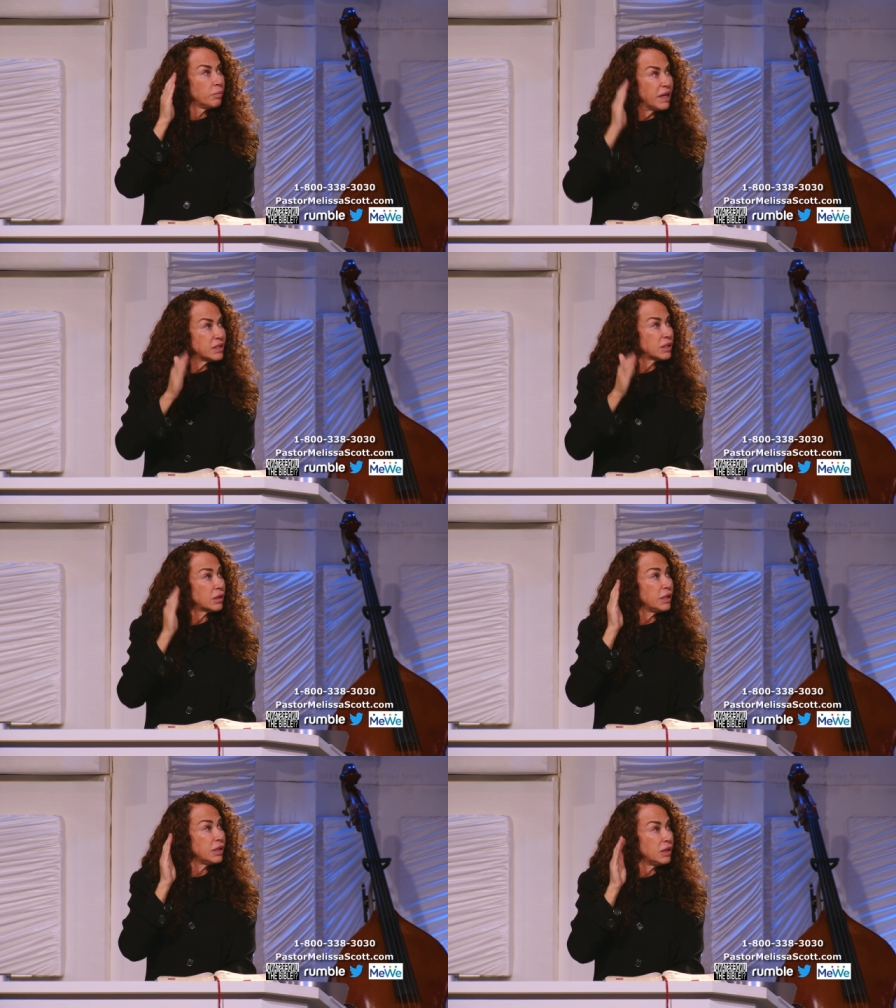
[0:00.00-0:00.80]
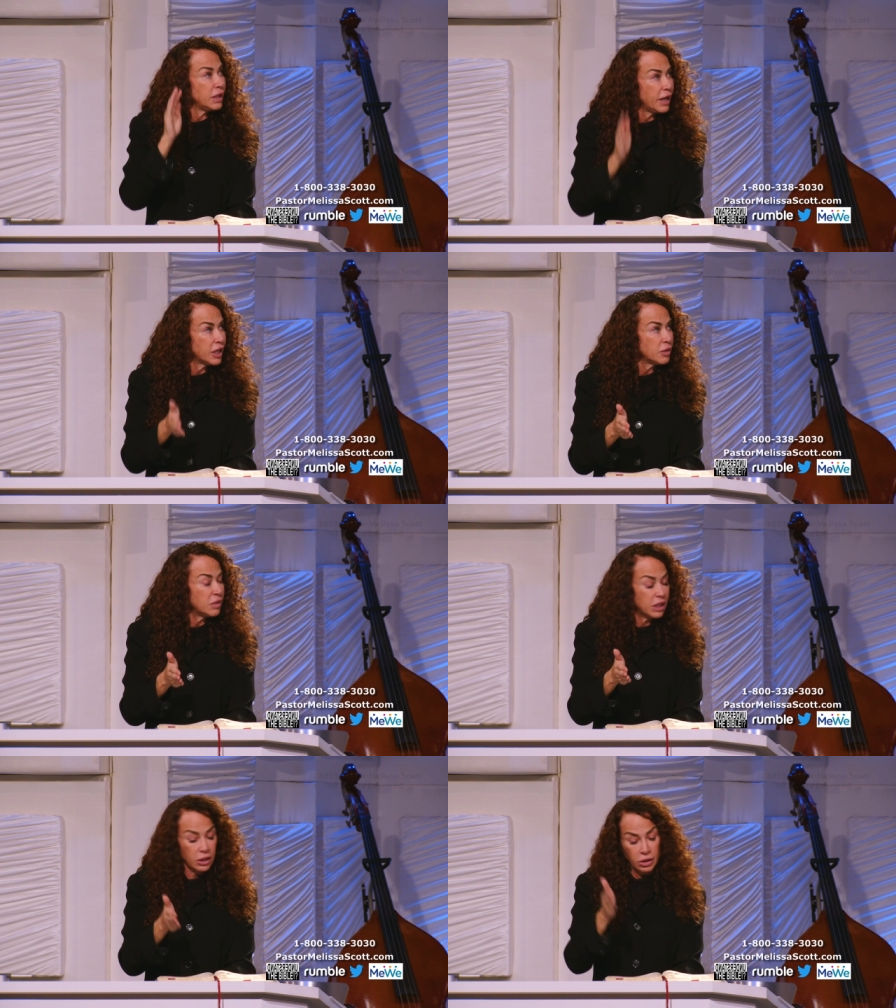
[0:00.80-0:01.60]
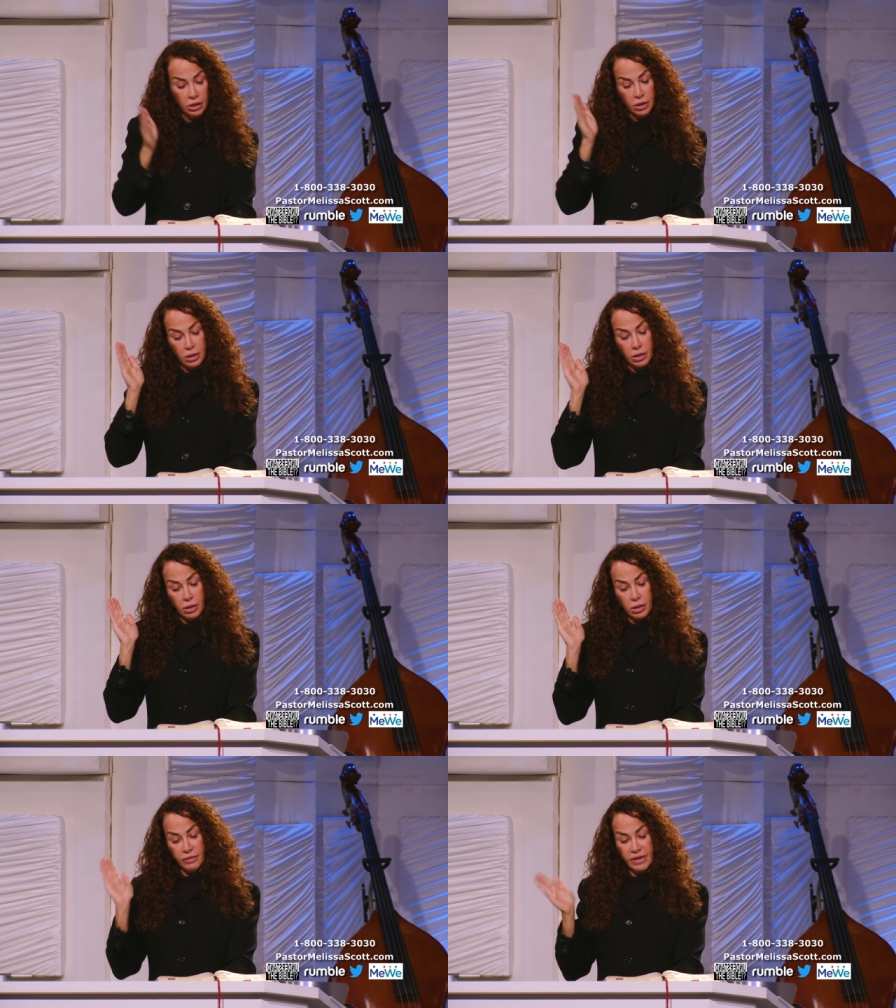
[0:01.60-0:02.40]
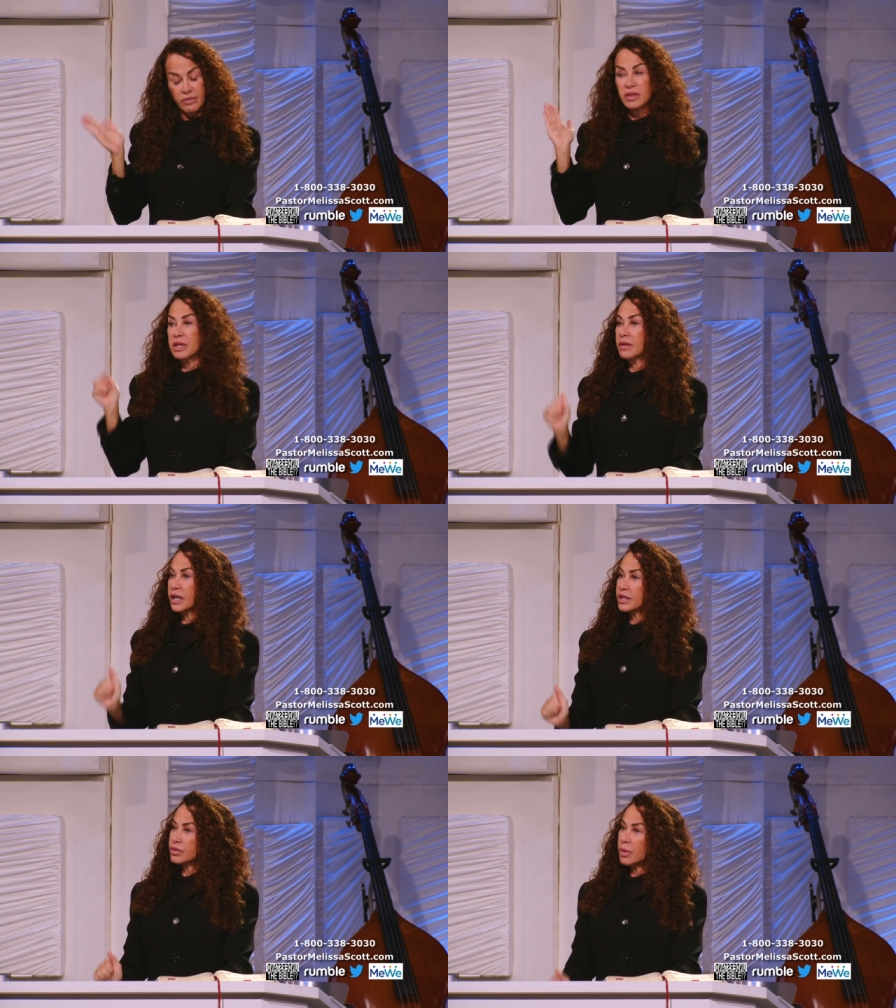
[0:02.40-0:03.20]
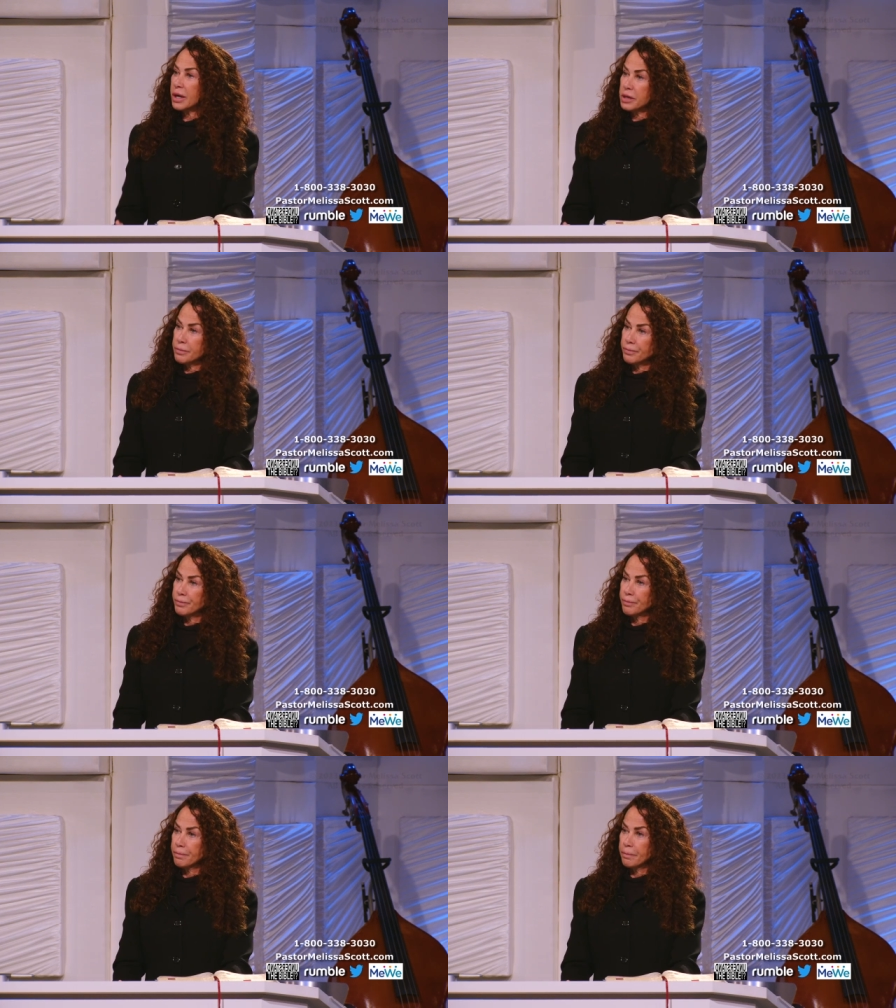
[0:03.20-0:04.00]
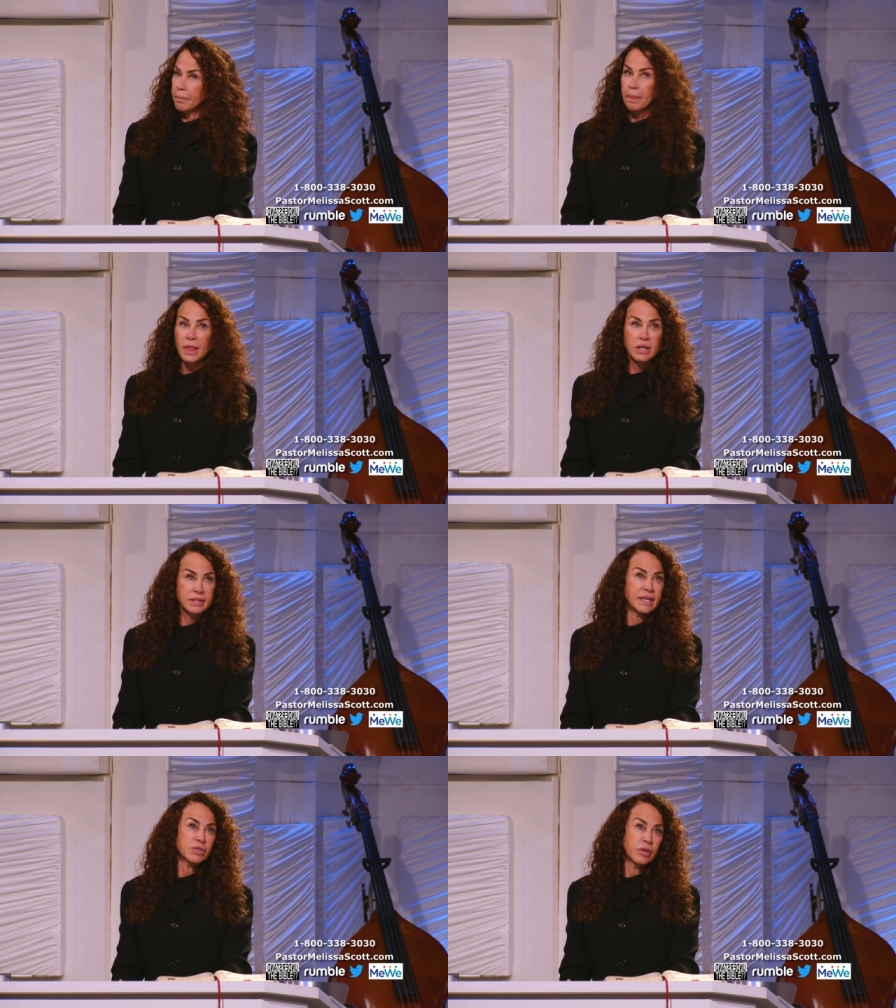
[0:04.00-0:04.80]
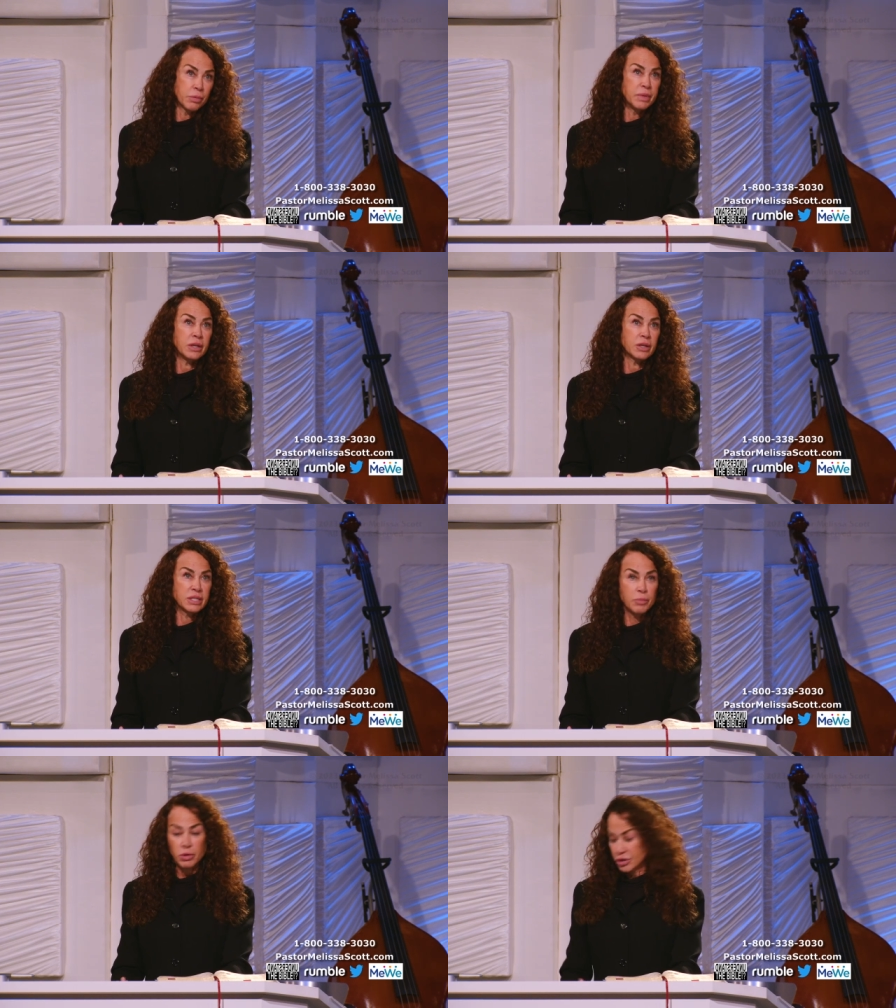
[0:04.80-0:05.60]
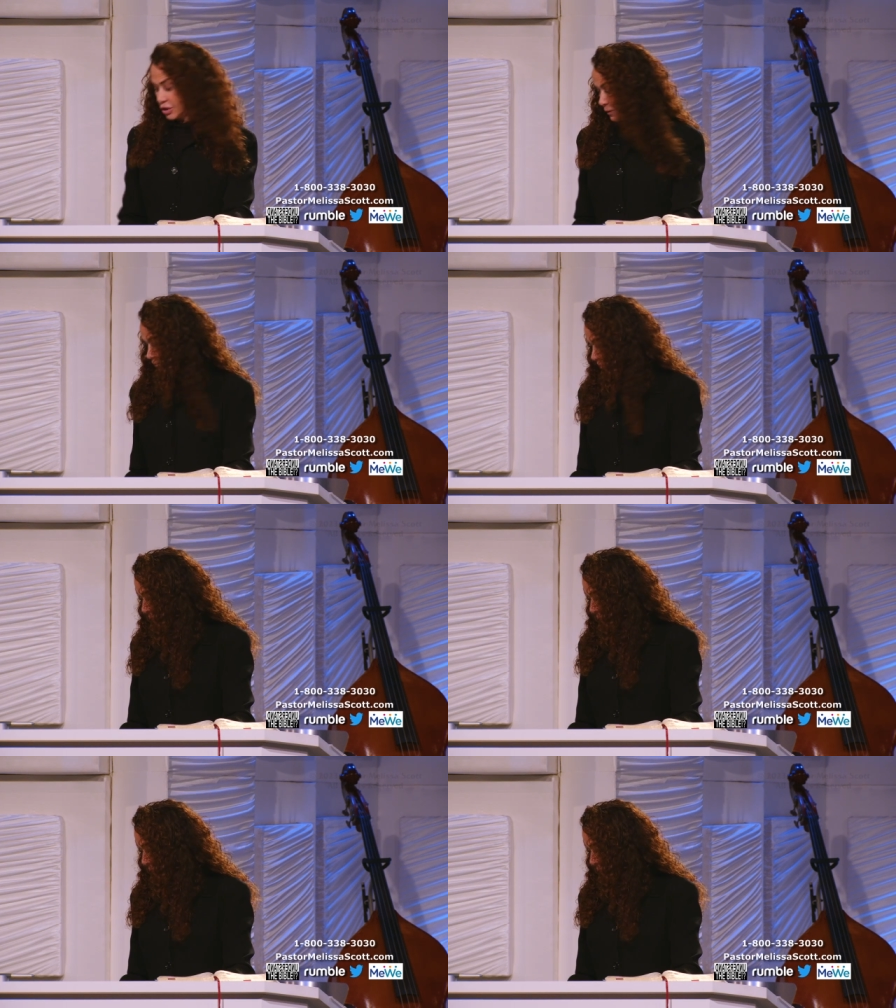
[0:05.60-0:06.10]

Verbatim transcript: basically the enemy of everything that is right, because that's what you're being exposed to.